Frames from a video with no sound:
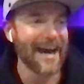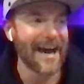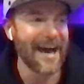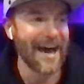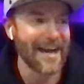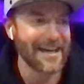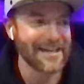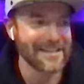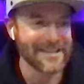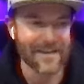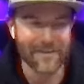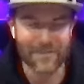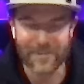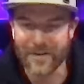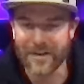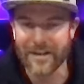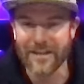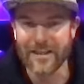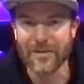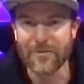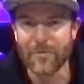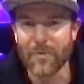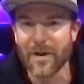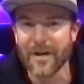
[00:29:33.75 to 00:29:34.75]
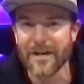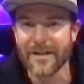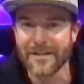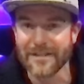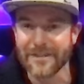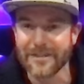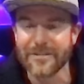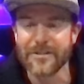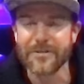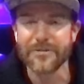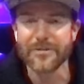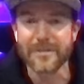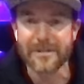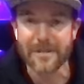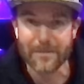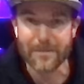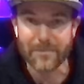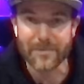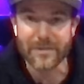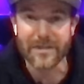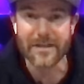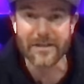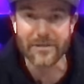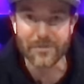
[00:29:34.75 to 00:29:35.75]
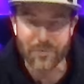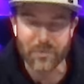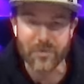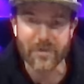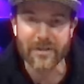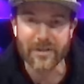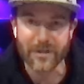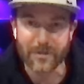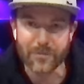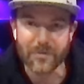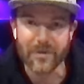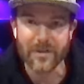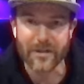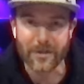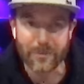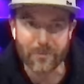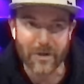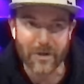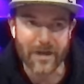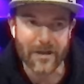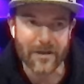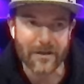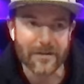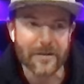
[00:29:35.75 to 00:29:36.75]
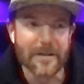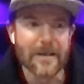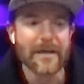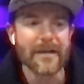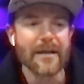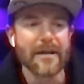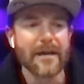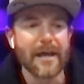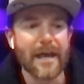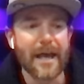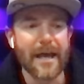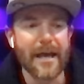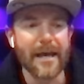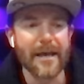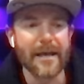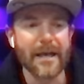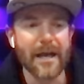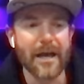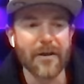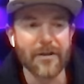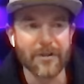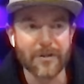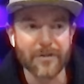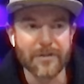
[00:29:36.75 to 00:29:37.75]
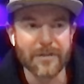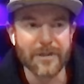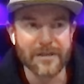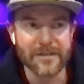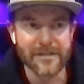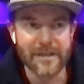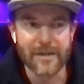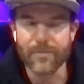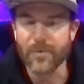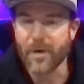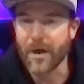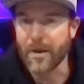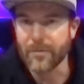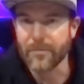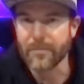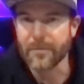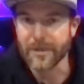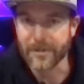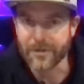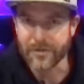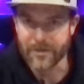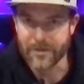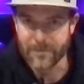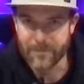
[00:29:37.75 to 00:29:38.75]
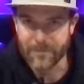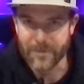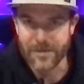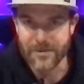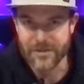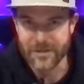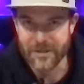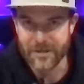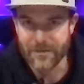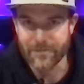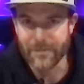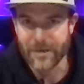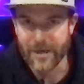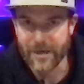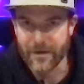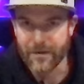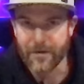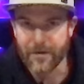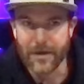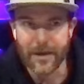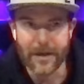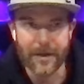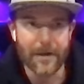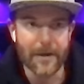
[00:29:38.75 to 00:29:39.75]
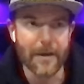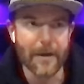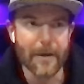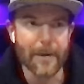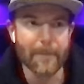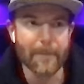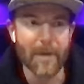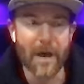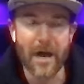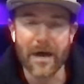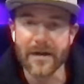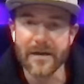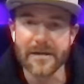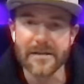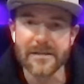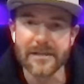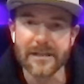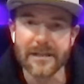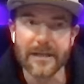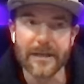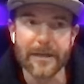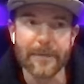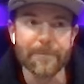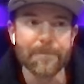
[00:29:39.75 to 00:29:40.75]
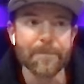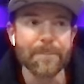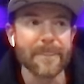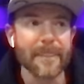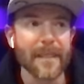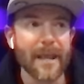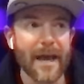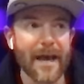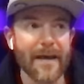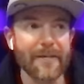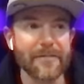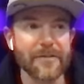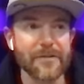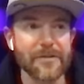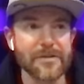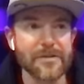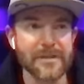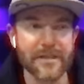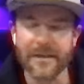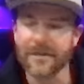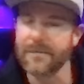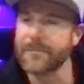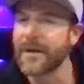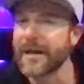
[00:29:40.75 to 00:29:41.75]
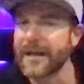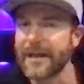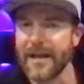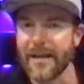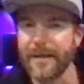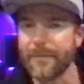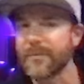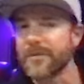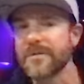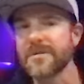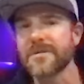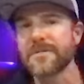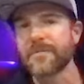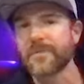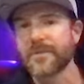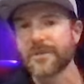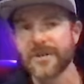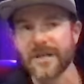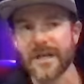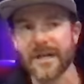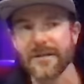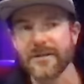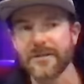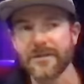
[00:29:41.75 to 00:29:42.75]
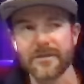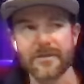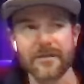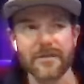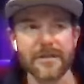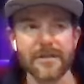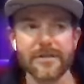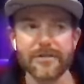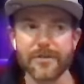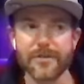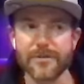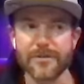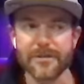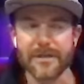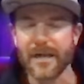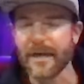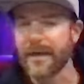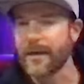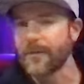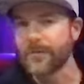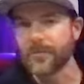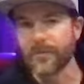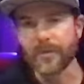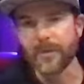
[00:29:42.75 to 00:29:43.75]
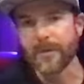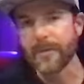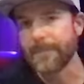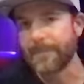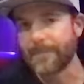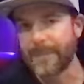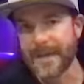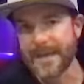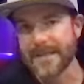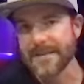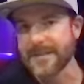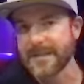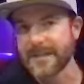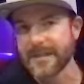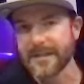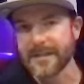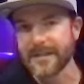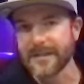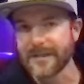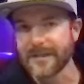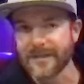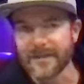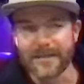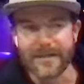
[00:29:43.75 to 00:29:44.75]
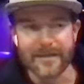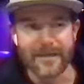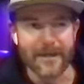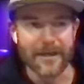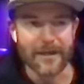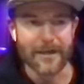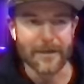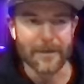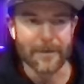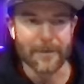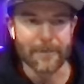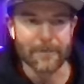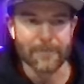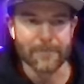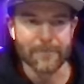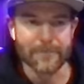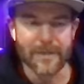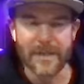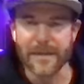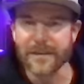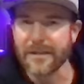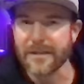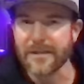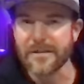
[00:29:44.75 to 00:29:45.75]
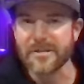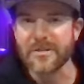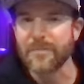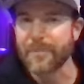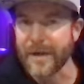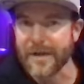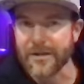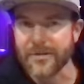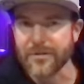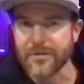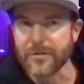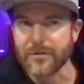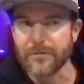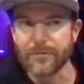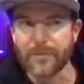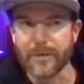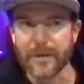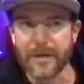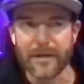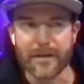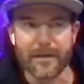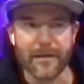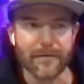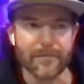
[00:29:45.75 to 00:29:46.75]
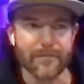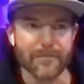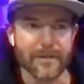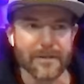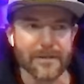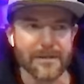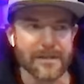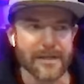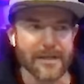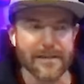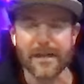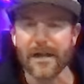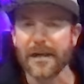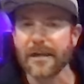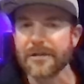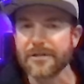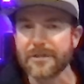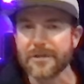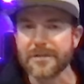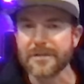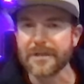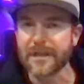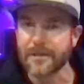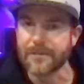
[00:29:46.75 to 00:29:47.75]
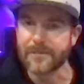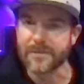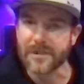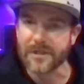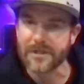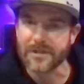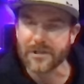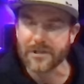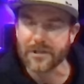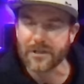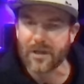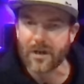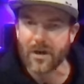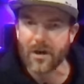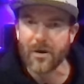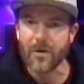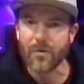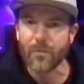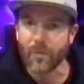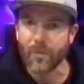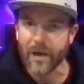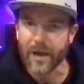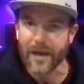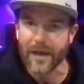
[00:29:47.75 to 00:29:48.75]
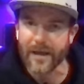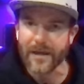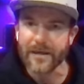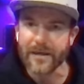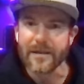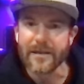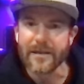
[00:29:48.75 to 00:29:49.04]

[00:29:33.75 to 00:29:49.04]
I definitely wanted to do some things really, really well and other things I probably could have budgeted better on. Um, honestly, after seeing my neighbor's projector, he's just got a real basic, um, nothing special, but the technology's come such a long way.